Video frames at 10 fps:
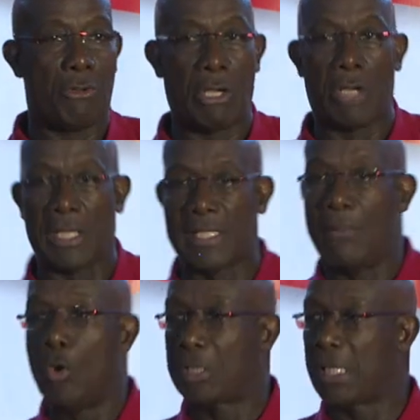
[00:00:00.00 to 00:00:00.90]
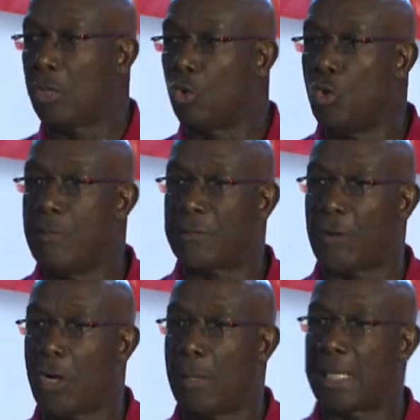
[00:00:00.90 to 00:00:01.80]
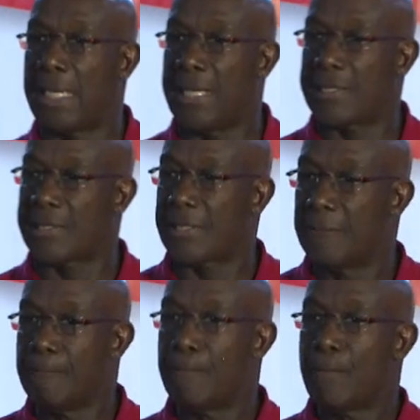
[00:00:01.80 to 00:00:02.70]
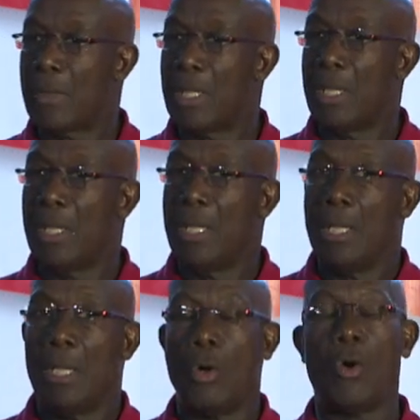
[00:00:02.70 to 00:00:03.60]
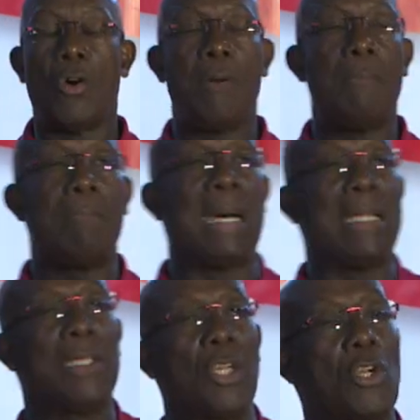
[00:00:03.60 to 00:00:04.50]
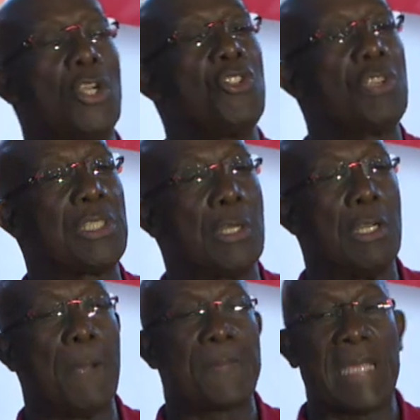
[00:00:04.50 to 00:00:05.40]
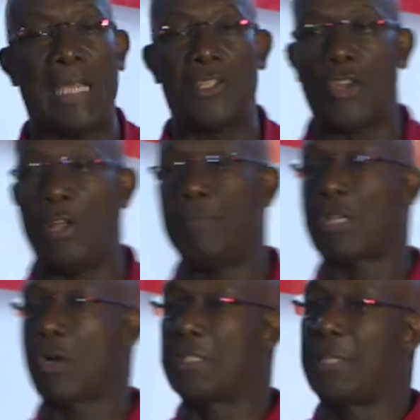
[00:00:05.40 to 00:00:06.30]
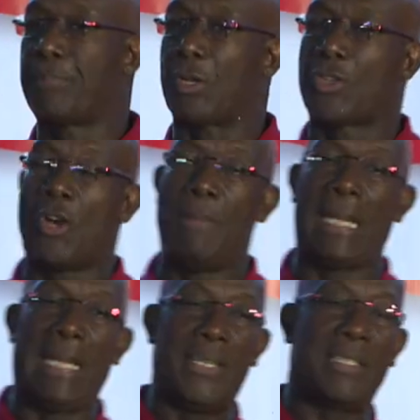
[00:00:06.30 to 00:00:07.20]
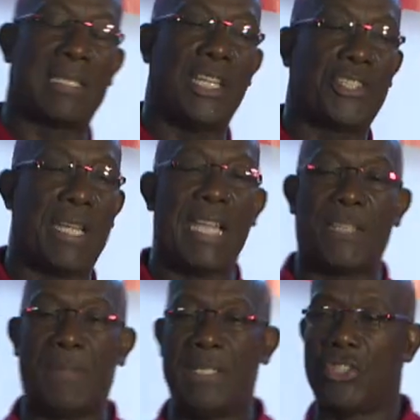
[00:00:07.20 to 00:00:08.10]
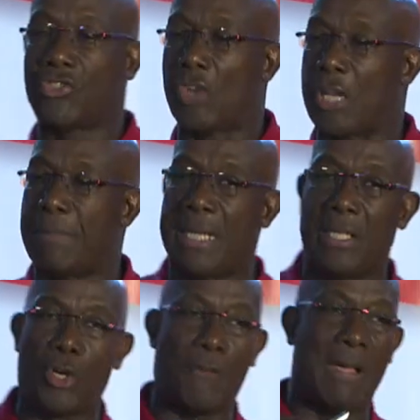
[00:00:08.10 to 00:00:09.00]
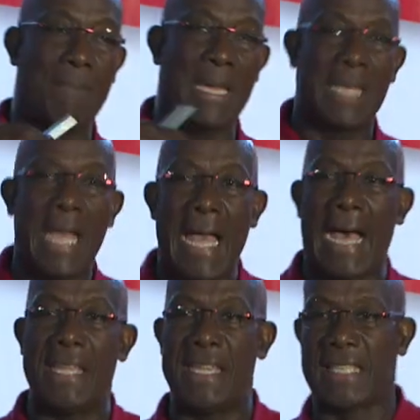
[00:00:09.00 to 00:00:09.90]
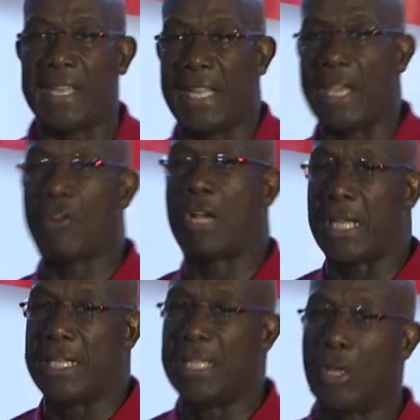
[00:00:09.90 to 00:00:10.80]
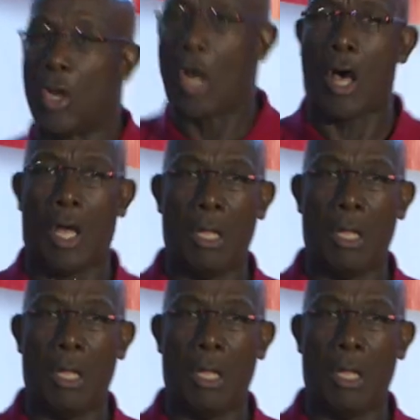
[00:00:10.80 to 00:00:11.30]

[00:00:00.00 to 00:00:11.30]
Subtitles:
got some hotel rooms for our guests. Oh man, the country turned upside down, because the procurement legislation has been destroyed by the government, and there's an error in the law.